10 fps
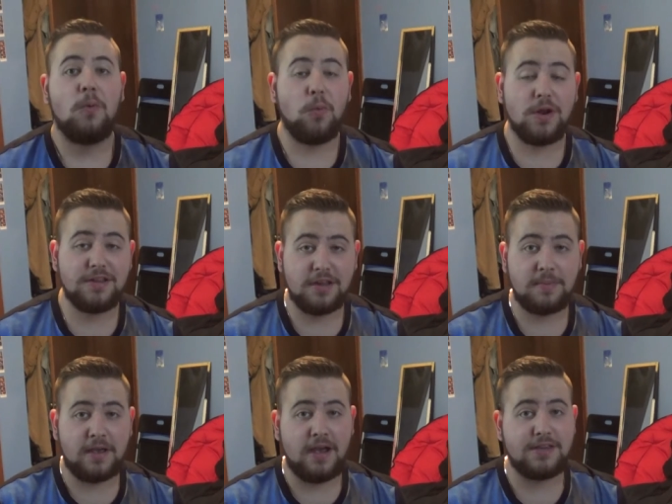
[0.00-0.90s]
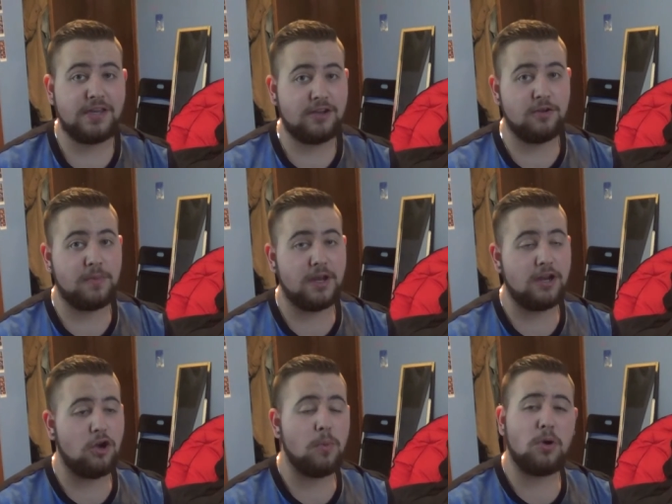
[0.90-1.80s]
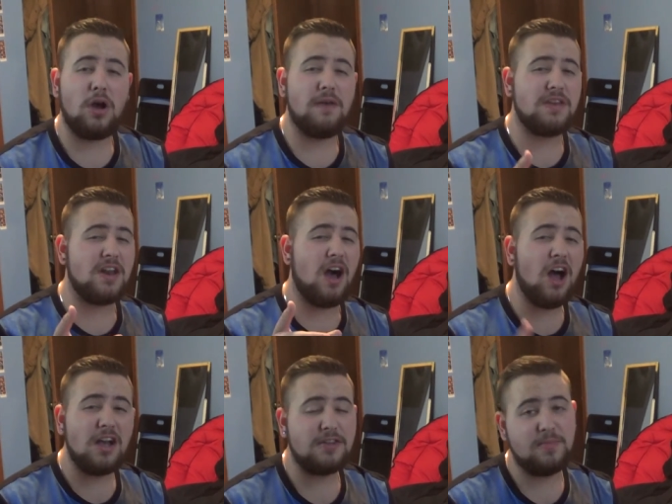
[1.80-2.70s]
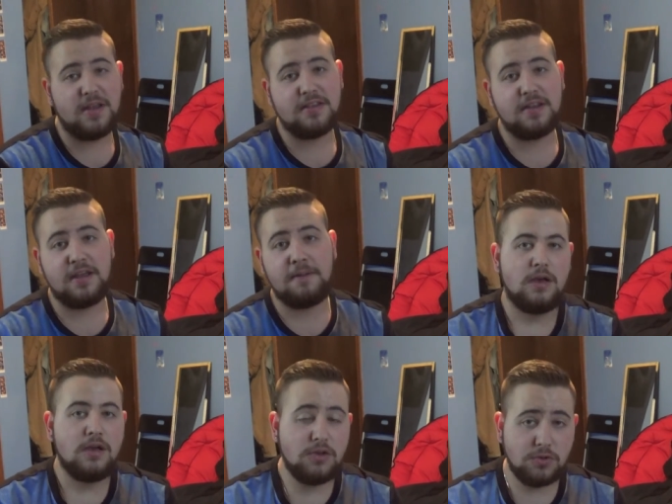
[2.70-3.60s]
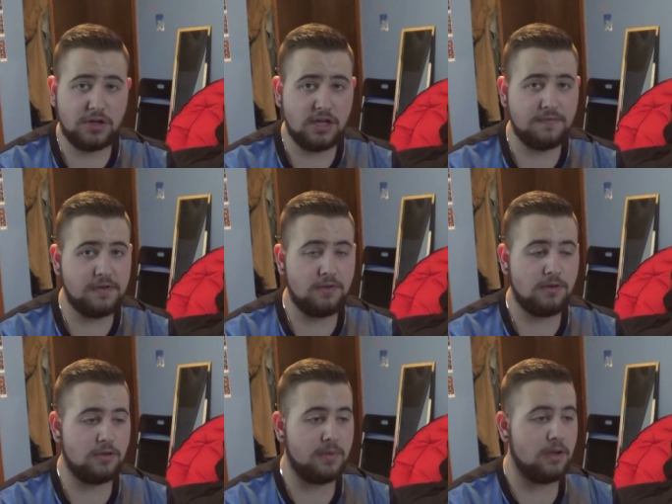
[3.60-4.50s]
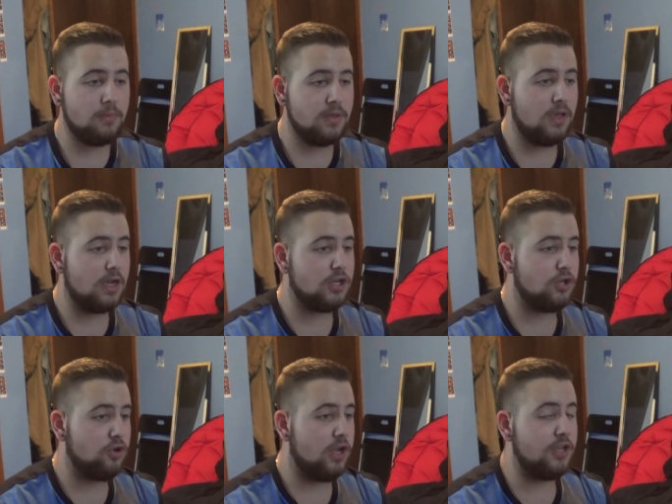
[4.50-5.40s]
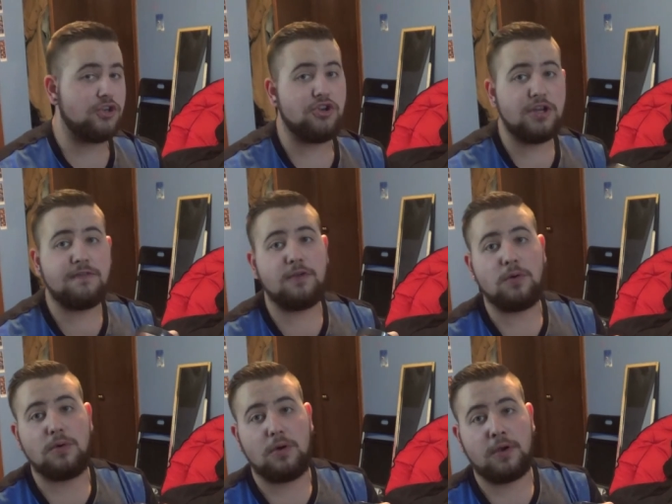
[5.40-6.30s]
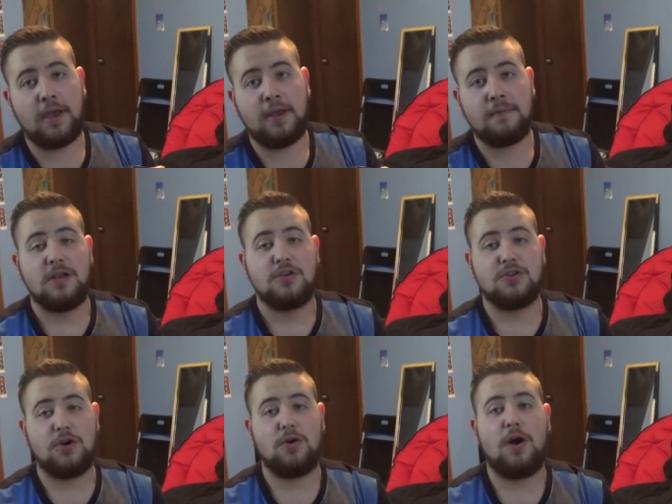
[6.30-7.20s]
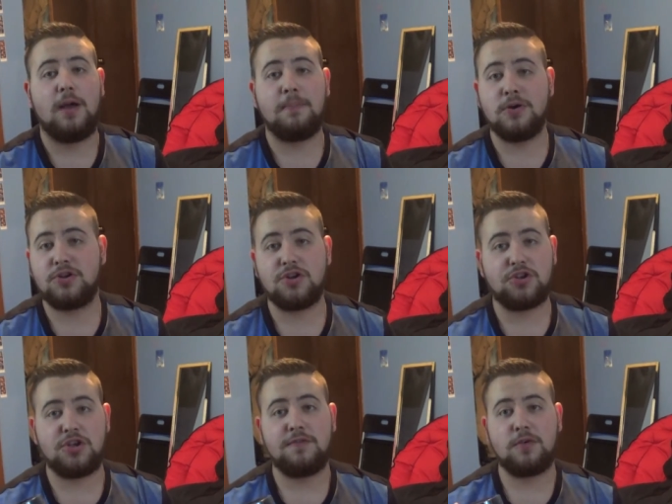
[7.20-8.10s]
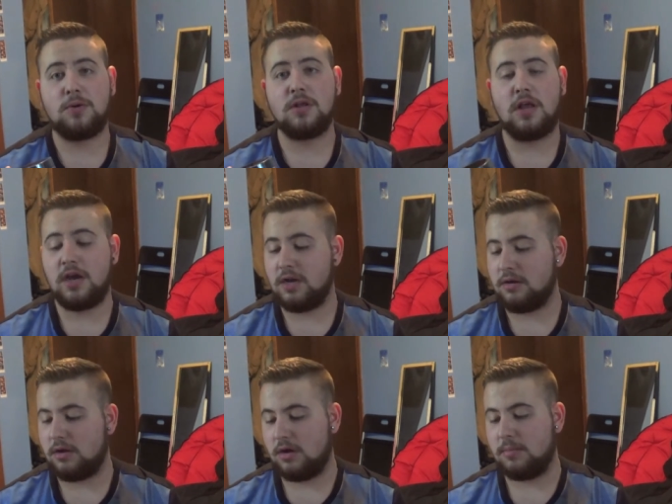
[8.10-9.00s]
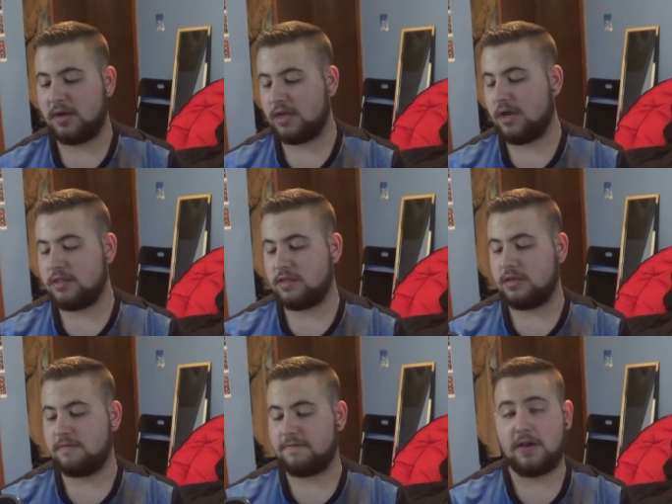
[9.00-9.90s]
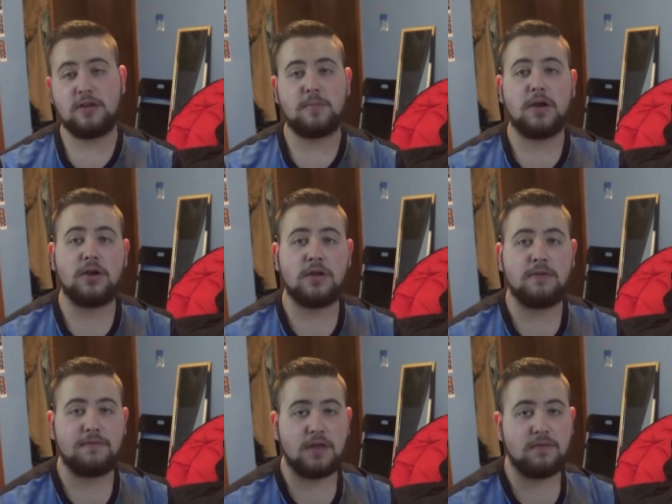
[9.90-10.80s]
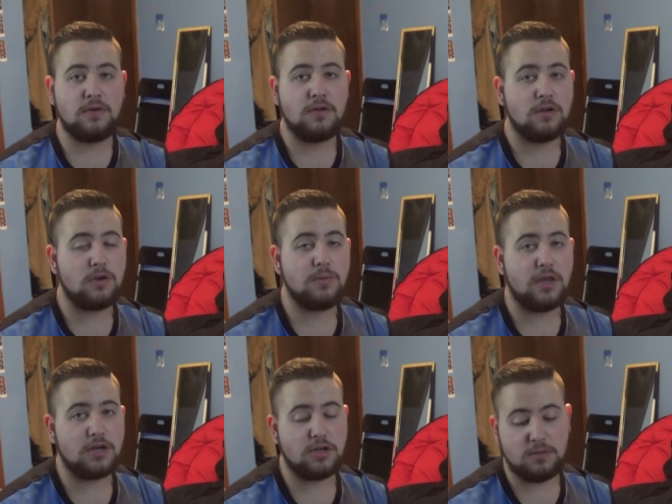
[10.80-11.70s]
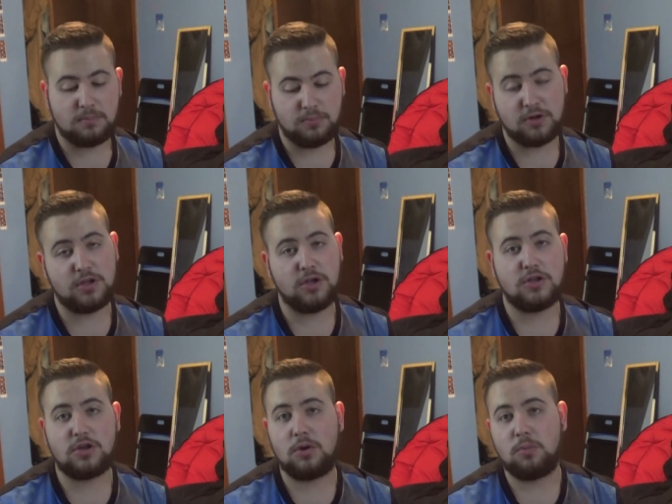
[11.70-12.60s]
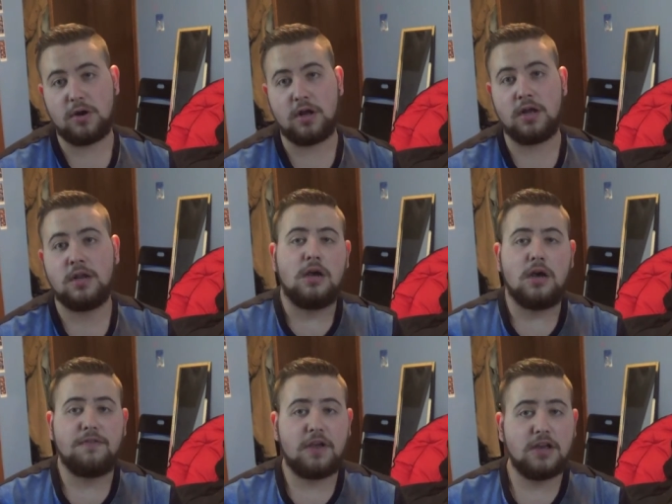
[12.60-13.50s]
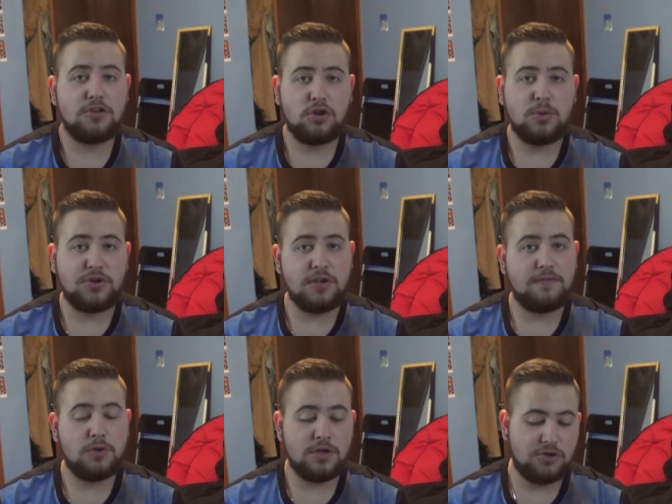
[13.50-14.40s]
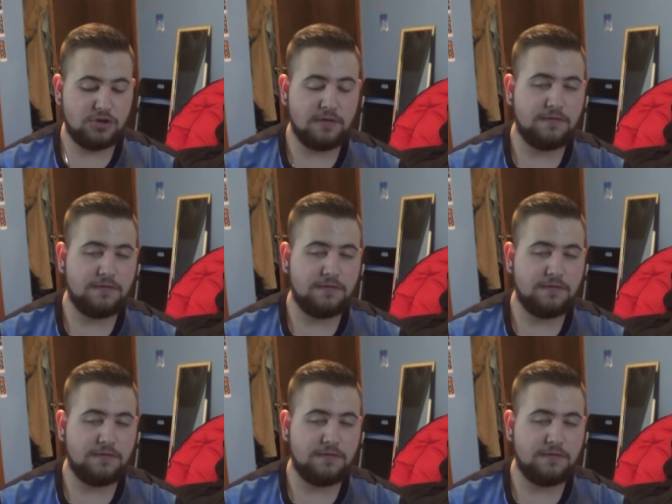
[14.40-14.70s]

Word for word: What is up guys, Ecryb here, and I hope we're all having an awesome day today. So today's video is about me actually trying G Fuel, okay? So I purchased G Fuel online. I got the FaZe Berry flavor. Heard it was actually pretty good, so why not? If you guys don't know what G Fuel is